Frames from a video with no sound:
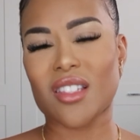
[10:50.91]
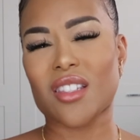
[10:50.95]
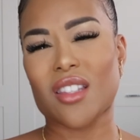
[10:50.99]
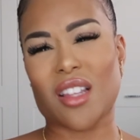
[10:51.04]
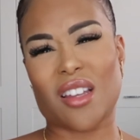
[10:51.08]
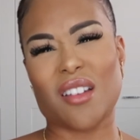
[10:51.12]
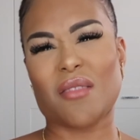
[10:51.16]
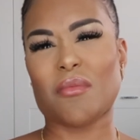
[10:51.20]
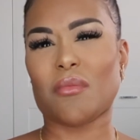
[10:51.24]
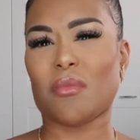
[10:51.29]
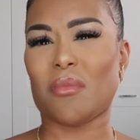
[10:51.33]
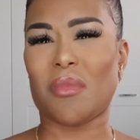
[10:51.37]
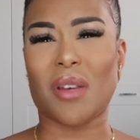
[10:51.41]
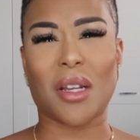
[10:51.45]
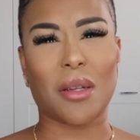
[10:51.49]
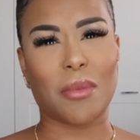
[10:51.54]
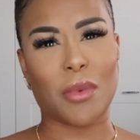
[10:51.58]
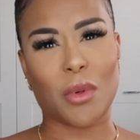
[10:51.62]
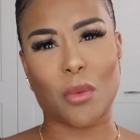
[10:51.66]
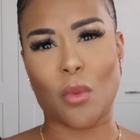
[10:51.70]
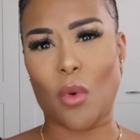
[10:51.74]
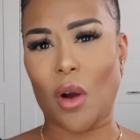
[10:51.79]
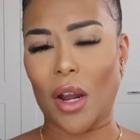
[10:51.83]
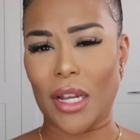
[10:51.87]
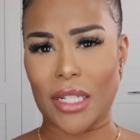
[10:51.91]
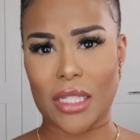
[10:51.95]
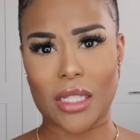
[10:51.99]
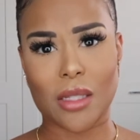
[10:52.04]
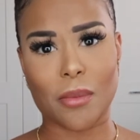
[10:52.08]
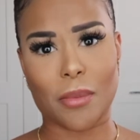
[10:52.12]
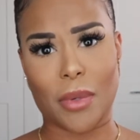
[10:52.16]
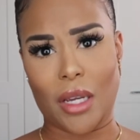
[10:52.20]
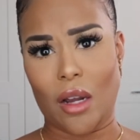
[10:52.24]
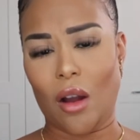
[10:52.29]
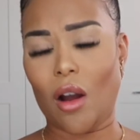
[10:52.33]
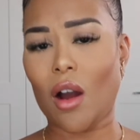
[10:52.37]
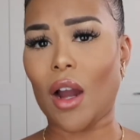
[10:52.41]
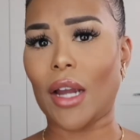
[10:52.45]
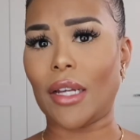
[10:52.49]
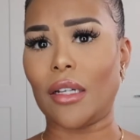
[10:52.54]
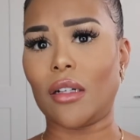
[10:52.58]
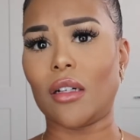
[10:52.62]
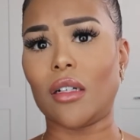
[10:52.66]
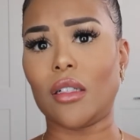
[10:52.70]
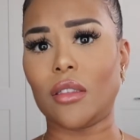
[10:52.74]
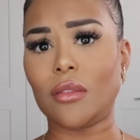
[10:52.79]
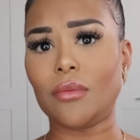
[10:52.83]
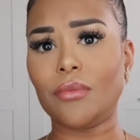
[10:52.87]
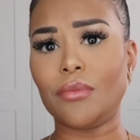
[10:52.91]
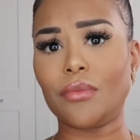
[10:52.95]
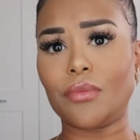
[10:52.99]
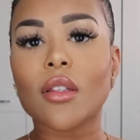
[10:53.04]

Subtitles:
That may be why it's a bit higher.